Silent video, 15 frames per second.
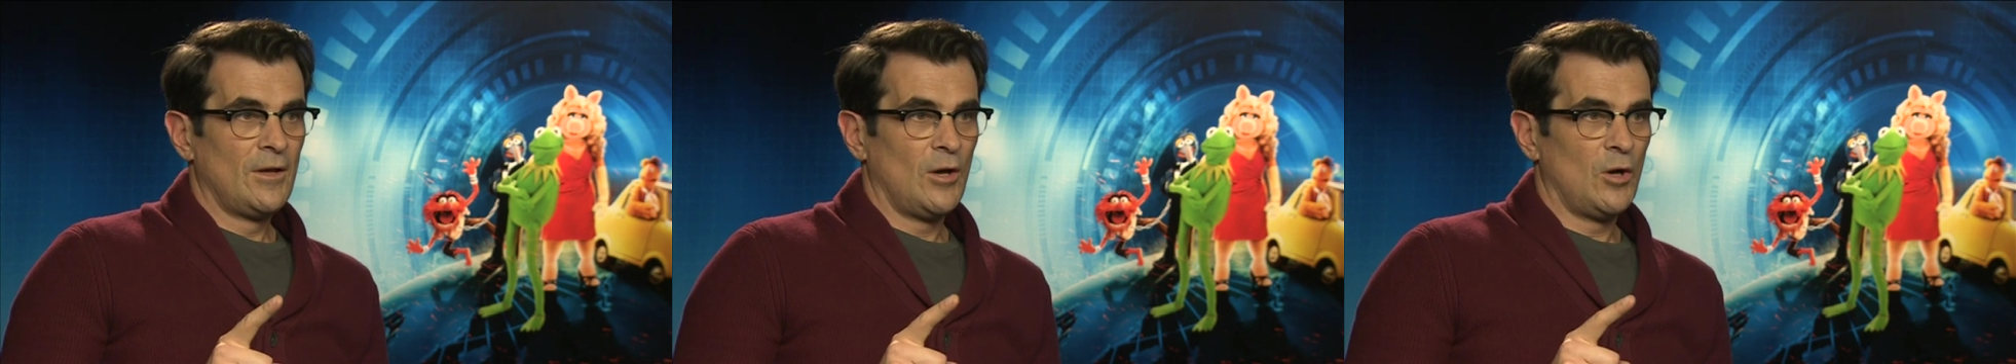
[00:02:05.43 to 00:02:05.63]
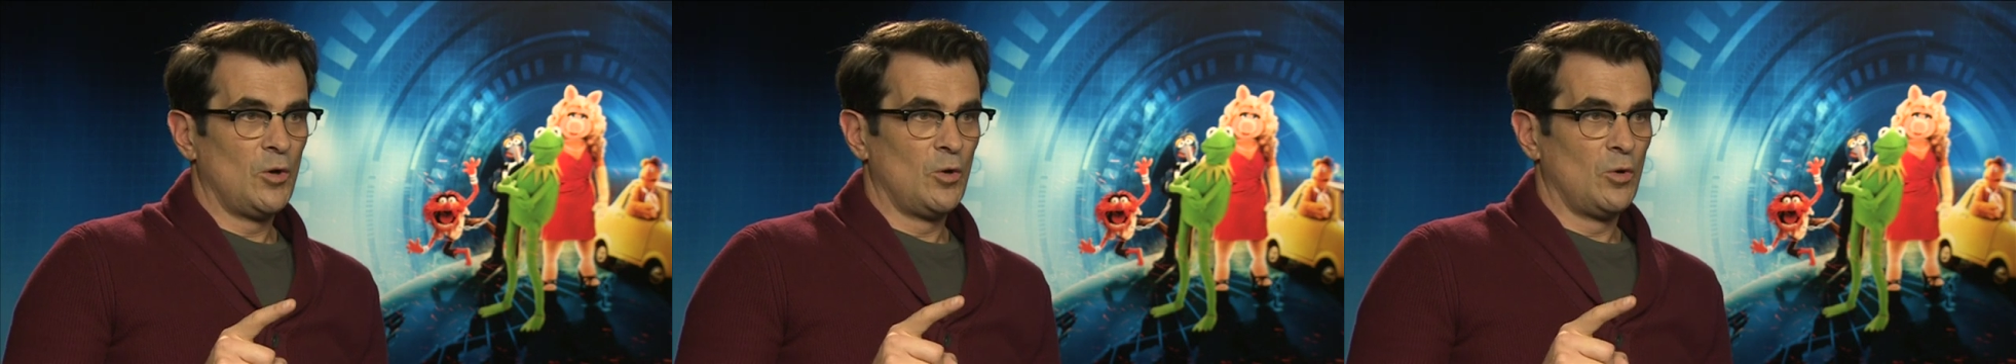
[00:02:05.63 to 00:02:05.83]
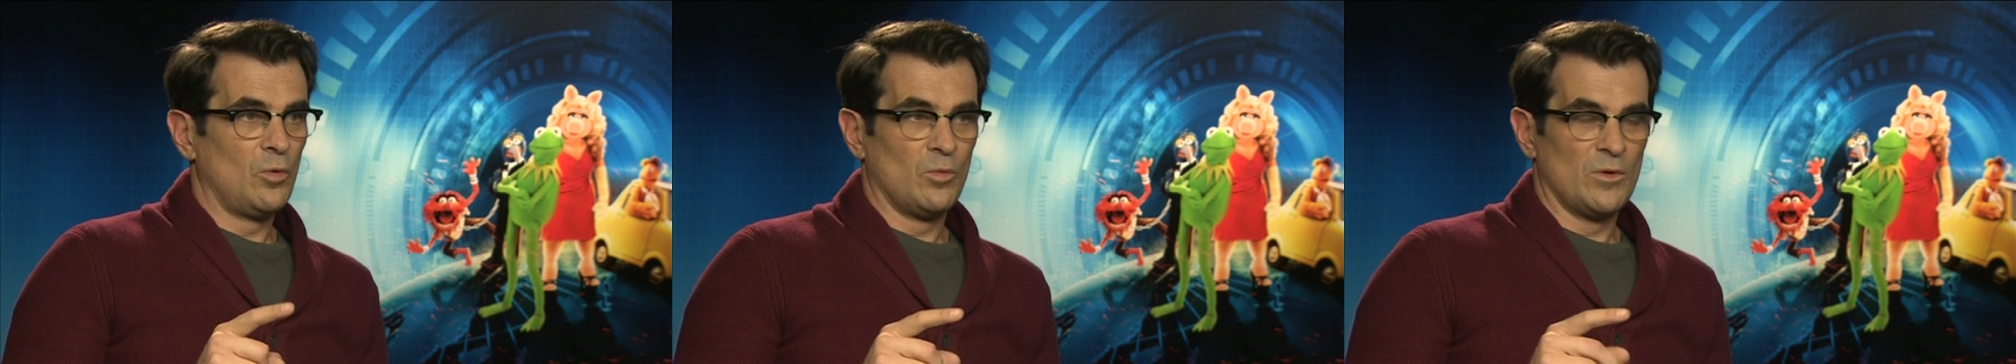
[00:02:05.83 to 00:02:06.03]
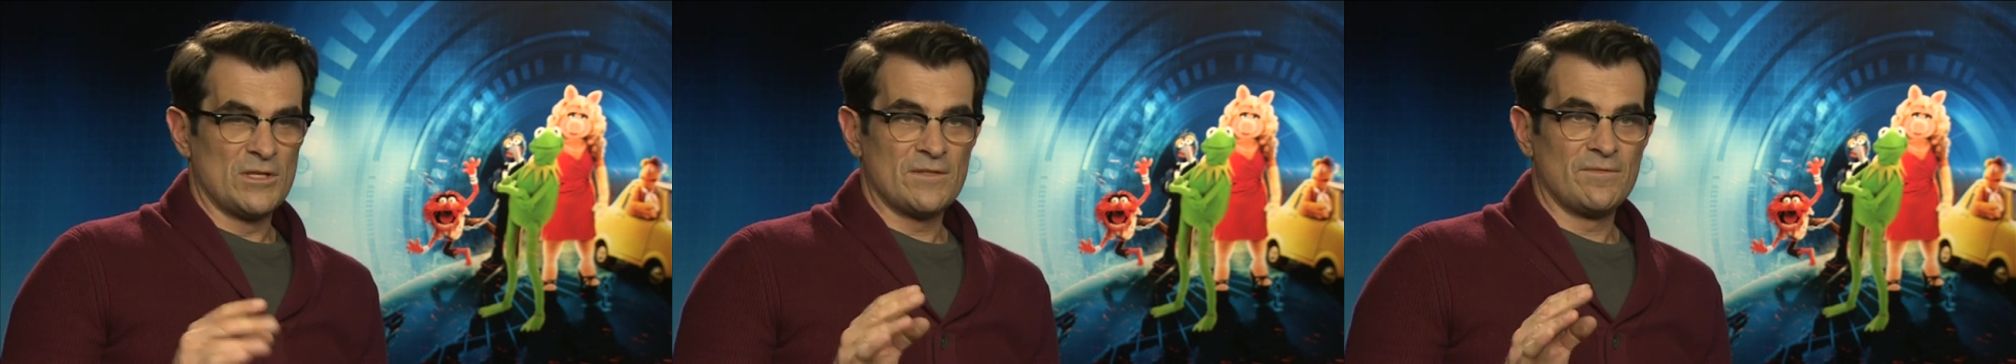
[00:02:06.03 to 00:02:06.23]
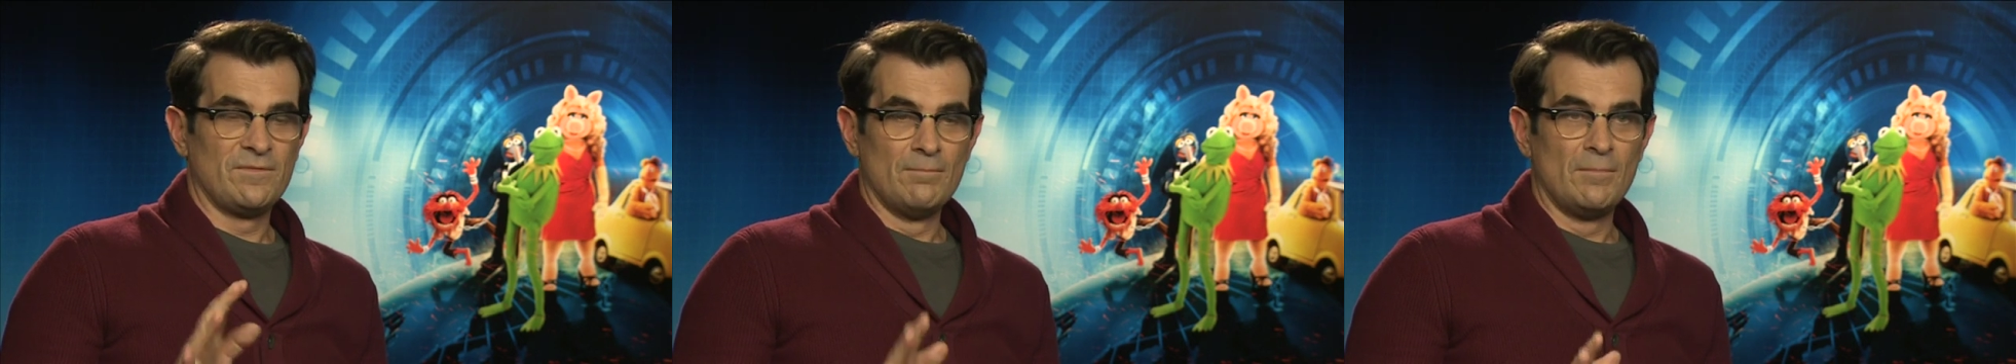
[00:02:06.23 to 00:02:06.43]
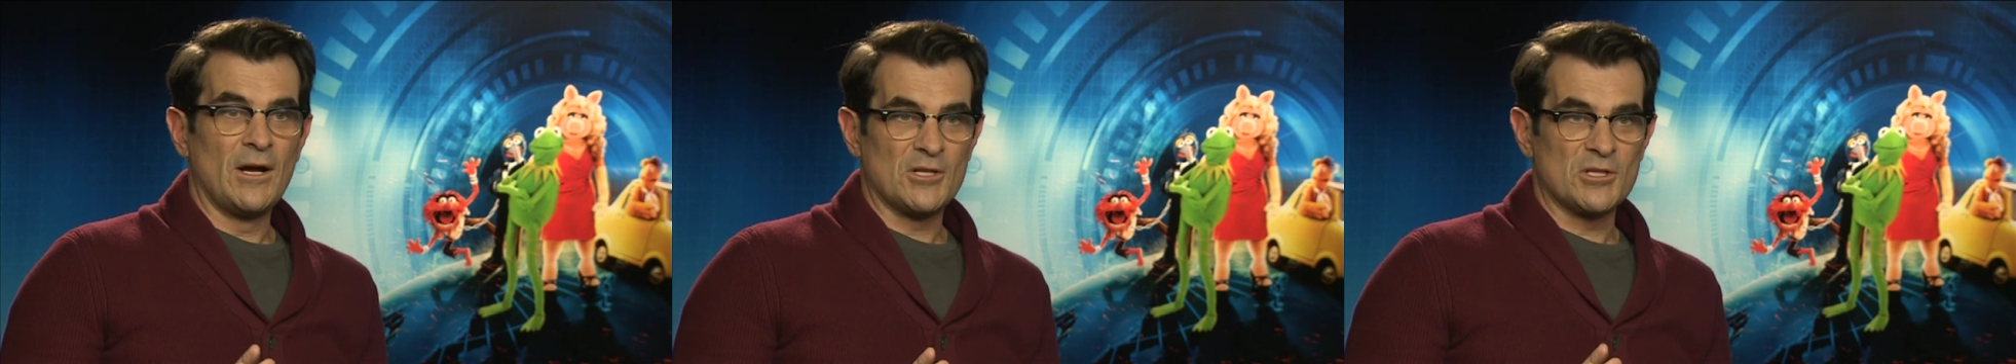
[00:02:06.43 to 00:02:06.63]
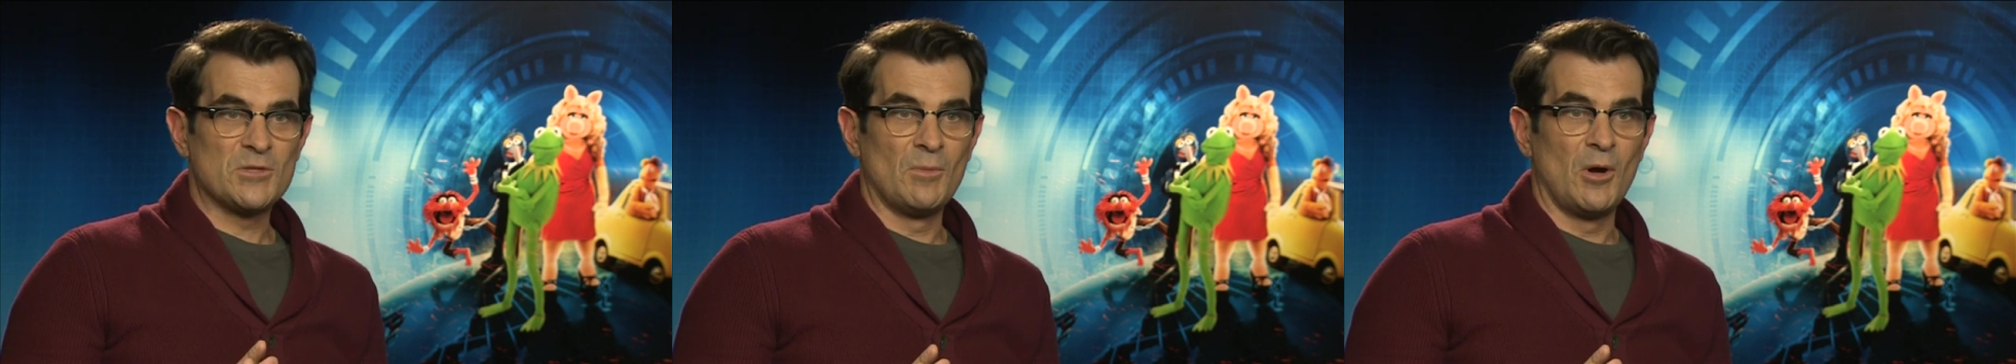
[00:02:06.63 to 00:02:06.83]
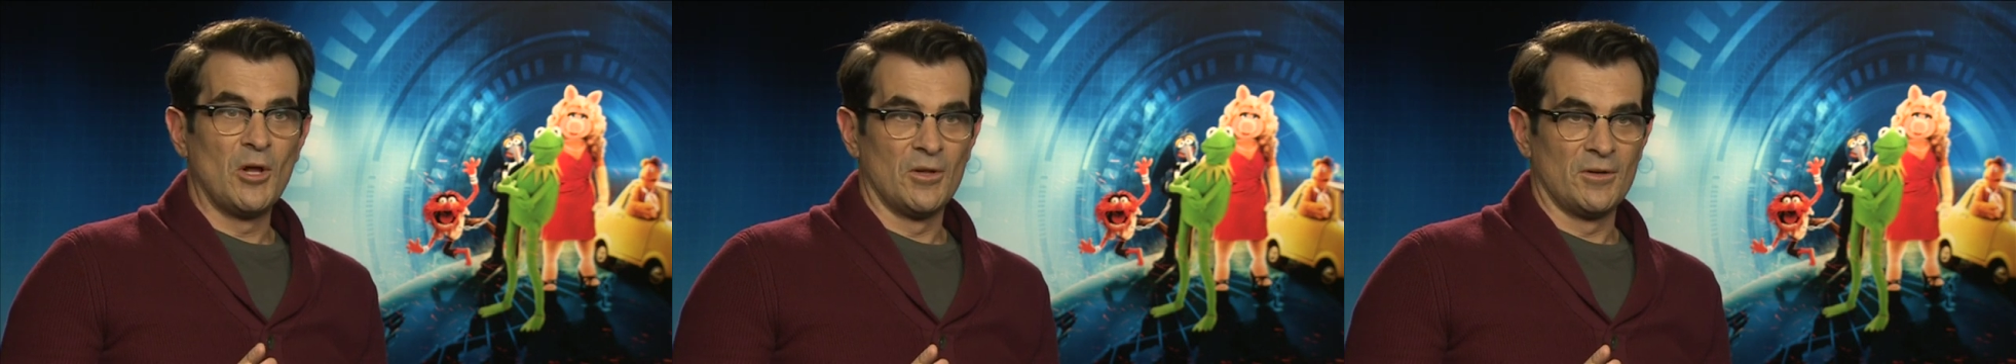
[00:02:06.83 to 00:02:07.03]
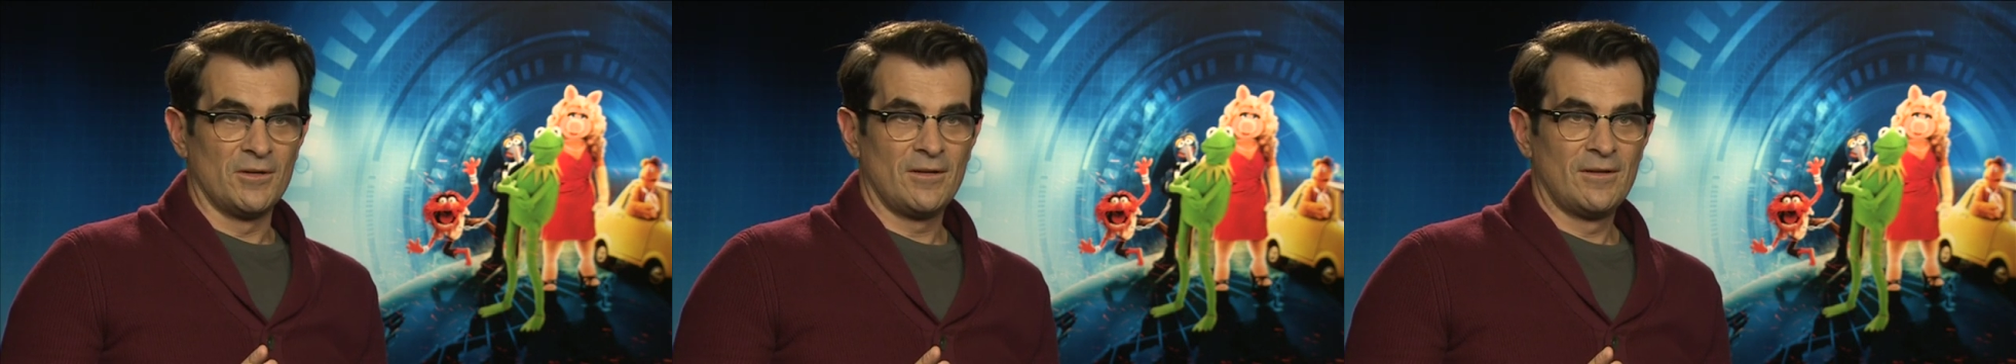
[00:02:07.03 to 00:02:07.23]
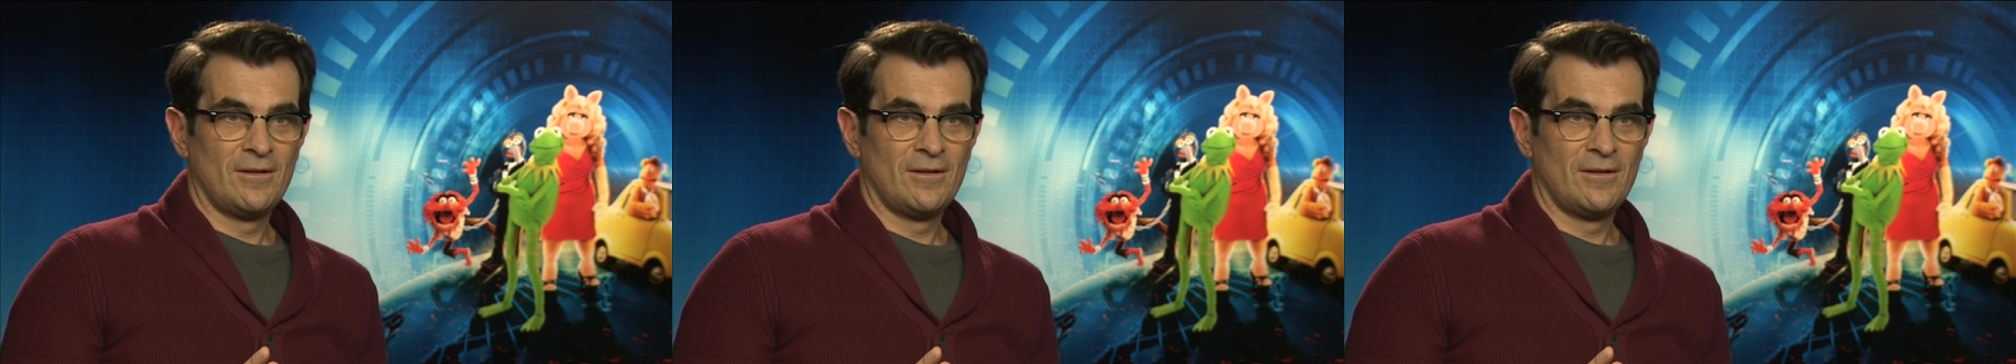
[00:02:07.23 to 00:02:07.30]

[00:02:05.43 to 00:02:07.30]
who was much smaller.